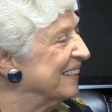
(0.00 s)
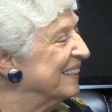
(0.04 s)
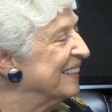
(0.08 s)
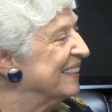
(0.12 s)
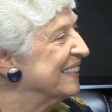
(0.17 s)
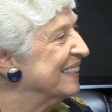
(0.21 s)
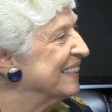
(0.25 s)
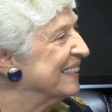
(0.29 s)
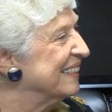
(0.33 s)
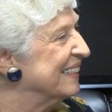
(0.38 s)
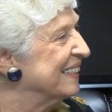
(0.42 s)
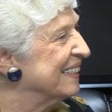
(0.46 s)

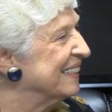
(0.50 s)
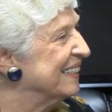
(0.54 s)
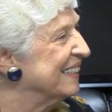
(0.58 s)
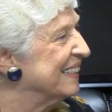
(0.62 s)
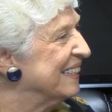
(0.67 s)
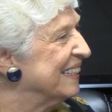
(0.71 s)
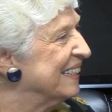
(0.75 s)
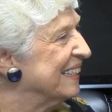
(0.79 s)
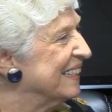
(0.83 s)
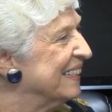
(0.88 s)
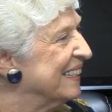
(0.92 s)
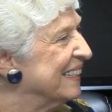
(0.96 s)

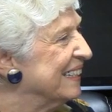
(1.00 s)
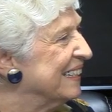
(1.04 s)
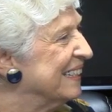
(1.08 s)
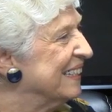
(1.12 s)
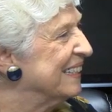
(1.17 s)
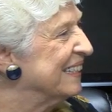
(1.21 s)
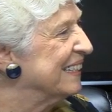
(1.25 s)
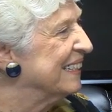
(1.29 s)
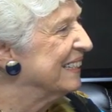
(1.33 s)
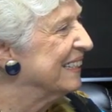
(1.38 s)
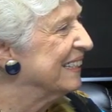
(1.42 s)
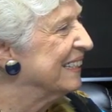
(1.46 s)

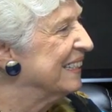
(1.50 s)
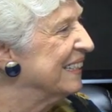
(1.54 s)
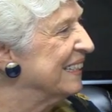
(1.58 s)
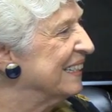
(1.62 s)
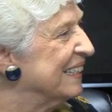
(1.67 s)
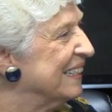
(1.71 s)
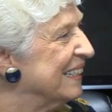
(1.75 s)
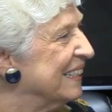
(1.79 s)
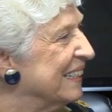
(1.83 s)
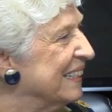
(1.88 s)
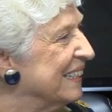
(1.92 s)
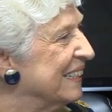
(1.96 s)

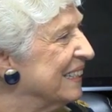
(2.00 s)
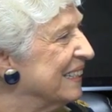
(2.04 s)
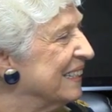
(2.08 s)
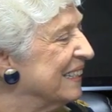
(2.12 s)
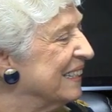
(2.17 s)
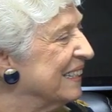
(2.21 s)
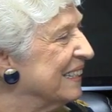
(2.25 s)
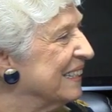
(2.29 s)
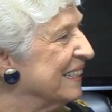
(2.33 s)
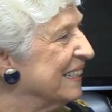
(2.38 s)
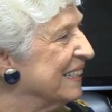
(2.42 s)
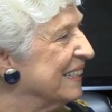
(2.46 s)

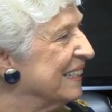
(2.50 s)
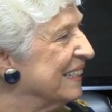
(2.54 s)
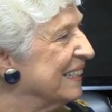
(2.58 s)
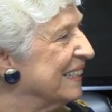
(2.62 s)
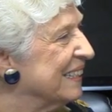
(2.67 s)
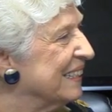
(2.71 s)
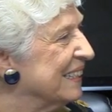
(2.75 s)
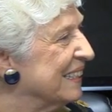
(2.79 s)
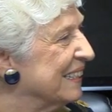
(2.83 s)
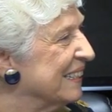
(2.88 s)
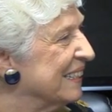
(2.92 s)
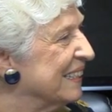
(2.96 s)

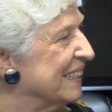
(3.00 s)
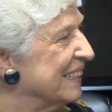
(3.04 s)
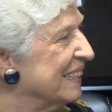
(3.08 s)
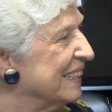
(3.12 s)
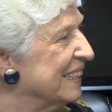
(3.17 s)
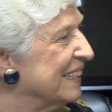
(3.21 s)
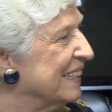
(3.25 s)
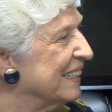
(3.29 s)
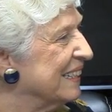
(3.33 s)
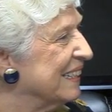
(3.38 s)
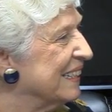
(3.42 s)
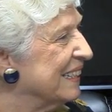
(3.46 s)

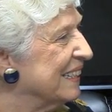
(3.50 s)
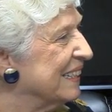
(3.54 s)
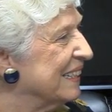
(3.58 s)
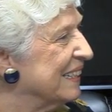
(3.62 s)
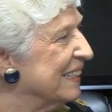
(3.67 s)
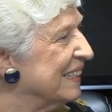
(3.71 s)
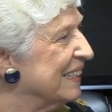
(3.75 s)
The person shown says nothing.